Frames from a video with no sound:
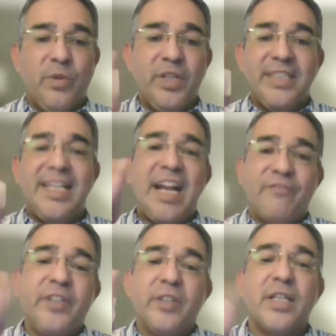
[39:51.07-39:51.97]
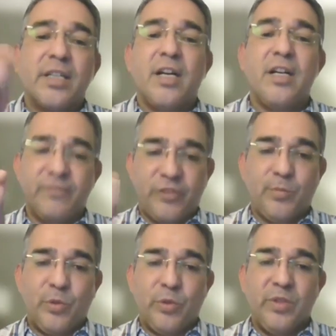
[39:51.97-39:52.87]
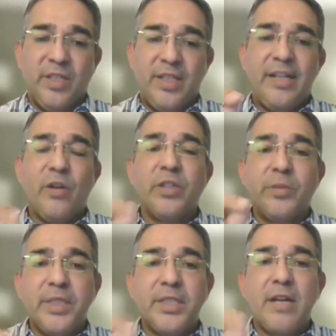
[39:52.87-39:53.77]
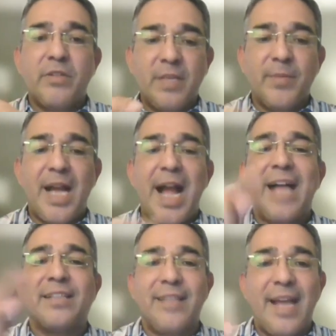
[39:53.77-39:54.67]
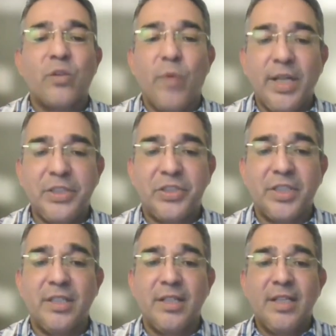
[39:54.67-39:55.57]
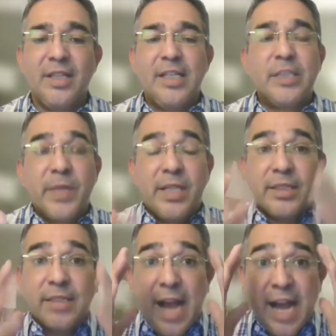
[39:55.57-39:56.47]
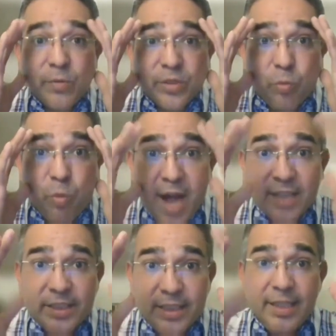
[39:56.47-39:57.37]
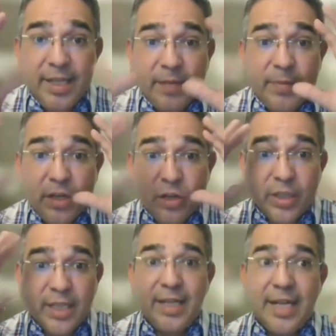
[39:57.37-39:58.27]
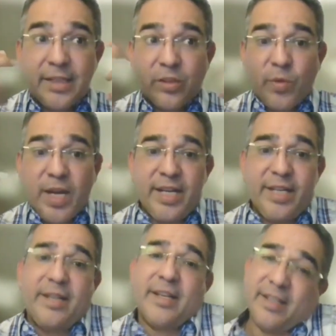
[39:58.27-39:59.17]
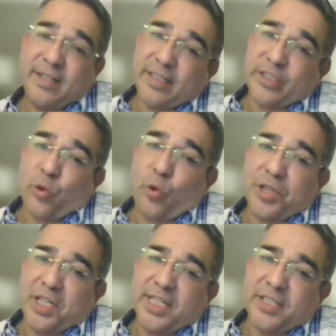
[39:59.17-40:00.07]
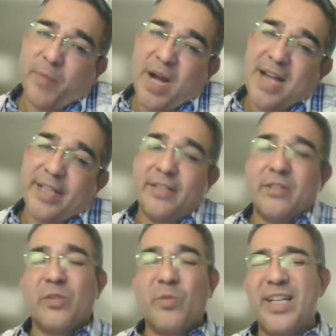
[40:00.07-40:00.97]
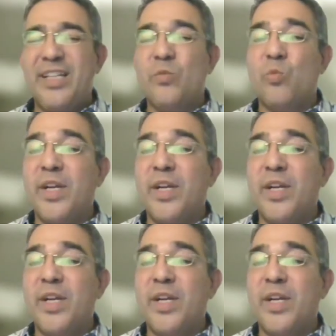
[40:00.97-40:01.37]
Where does that feel uncomfortable? And the only reason I was able to ask that question is because I was watching him and looking at the way he contorted his body or the way he